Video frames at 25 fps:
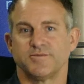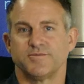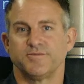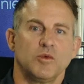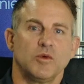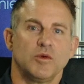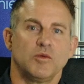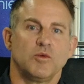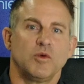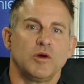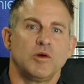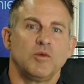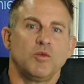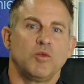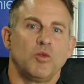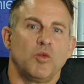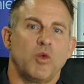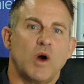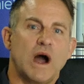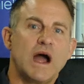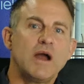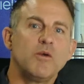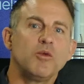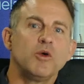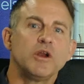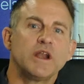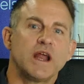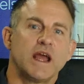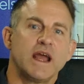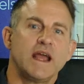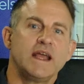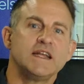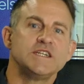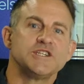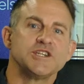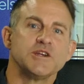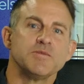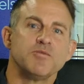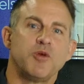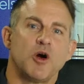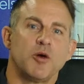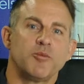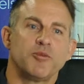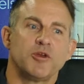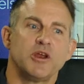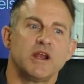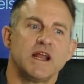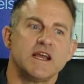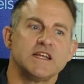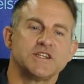Why would aging
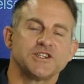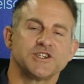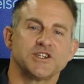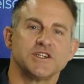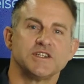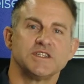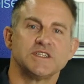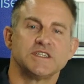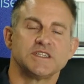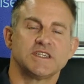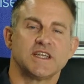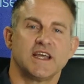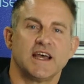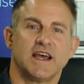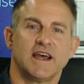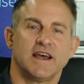populations